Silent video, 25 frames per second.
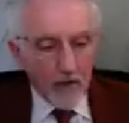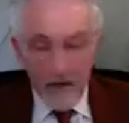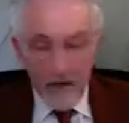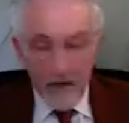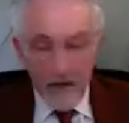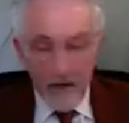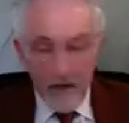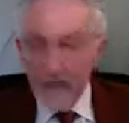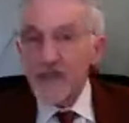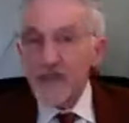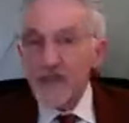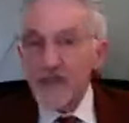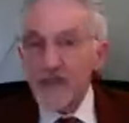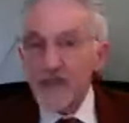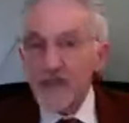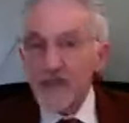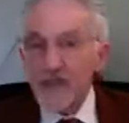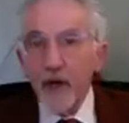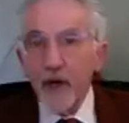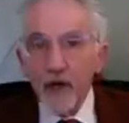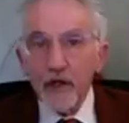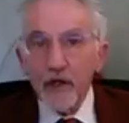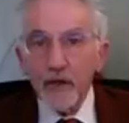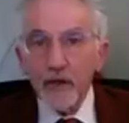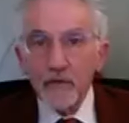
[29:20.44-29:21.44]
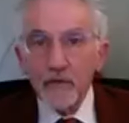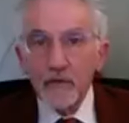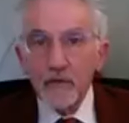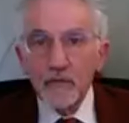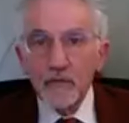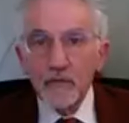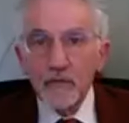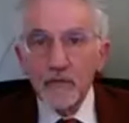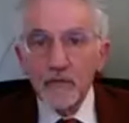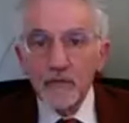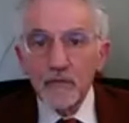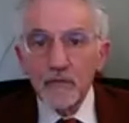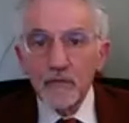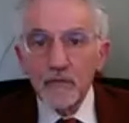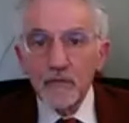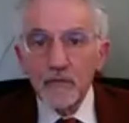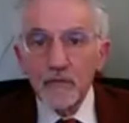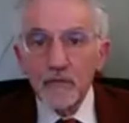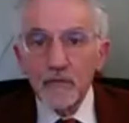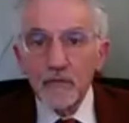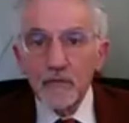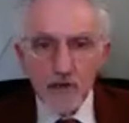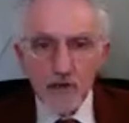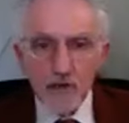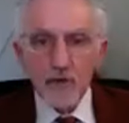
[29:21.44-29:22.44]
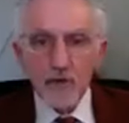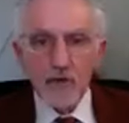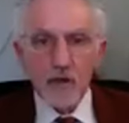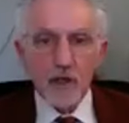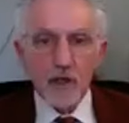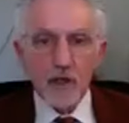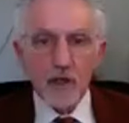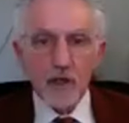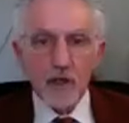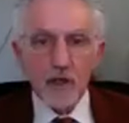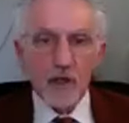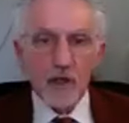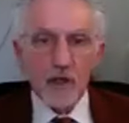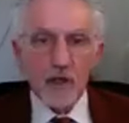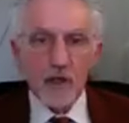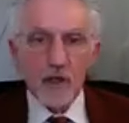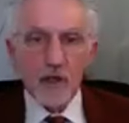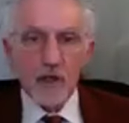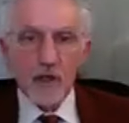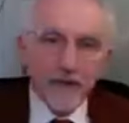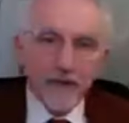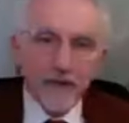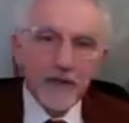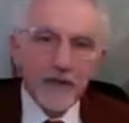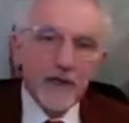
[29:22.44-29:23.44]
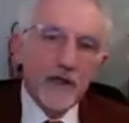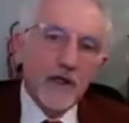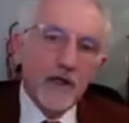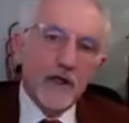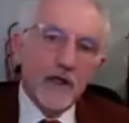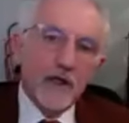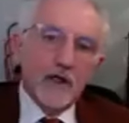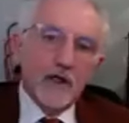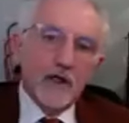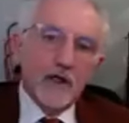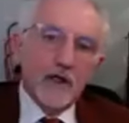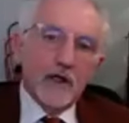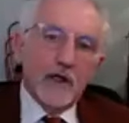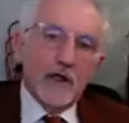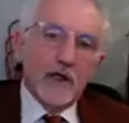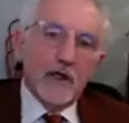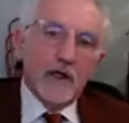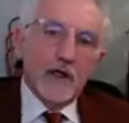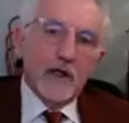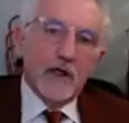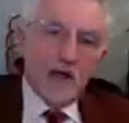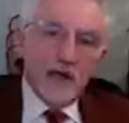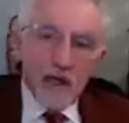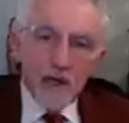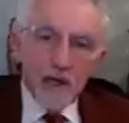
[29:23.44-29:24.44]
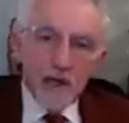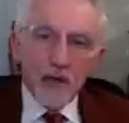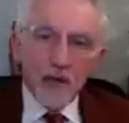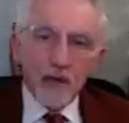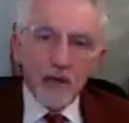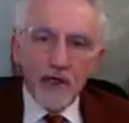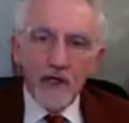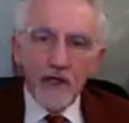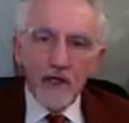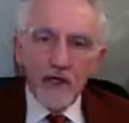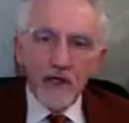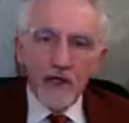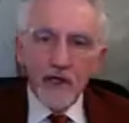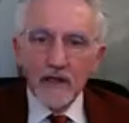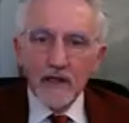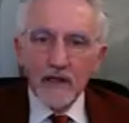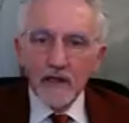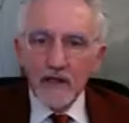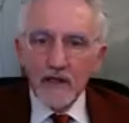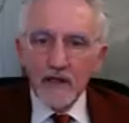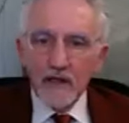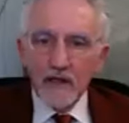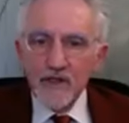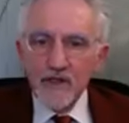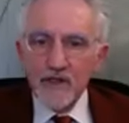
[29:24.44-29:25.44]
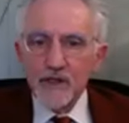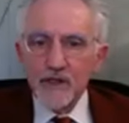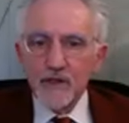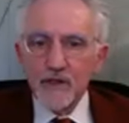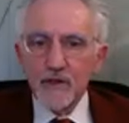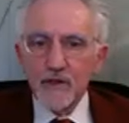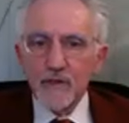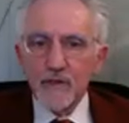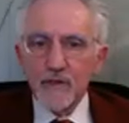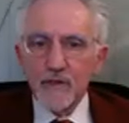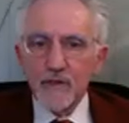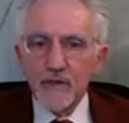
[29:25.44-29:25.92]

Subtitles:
some American leaders, but equally, at least.